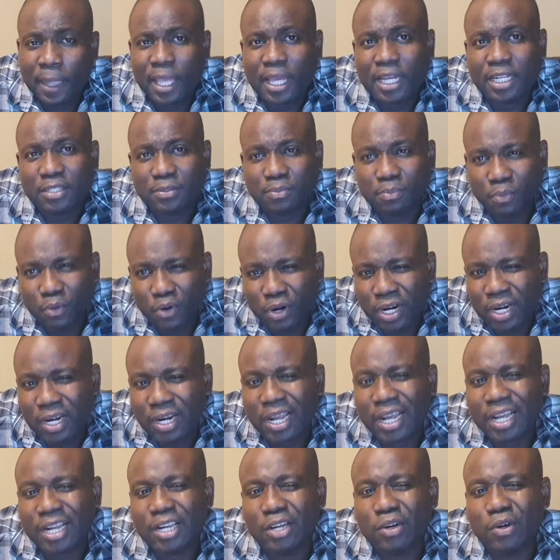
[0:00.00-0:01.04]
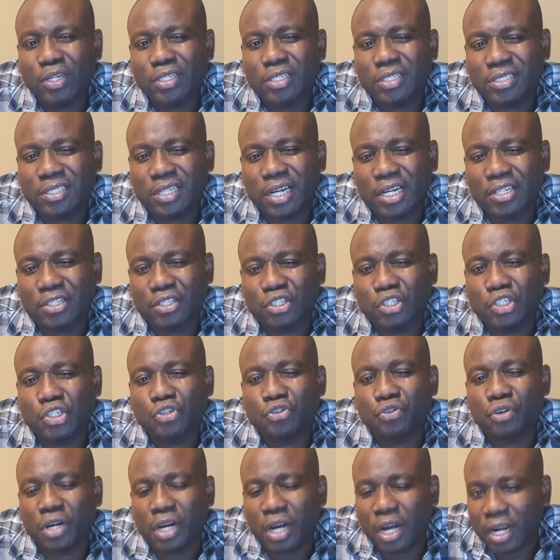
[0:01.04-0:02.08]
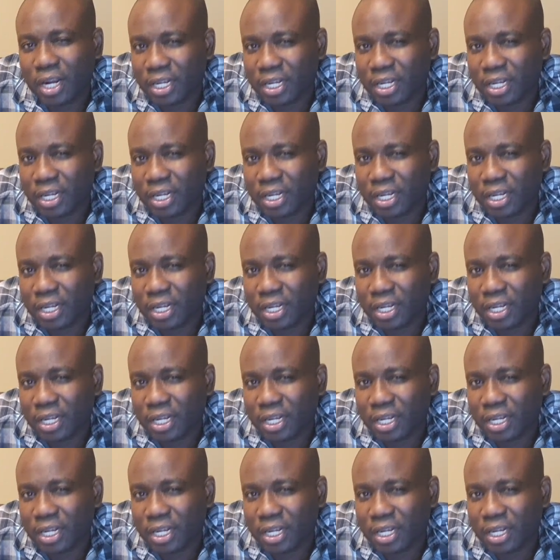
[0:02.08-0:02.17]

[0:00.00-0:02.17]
It's more than likely going to start to trigger a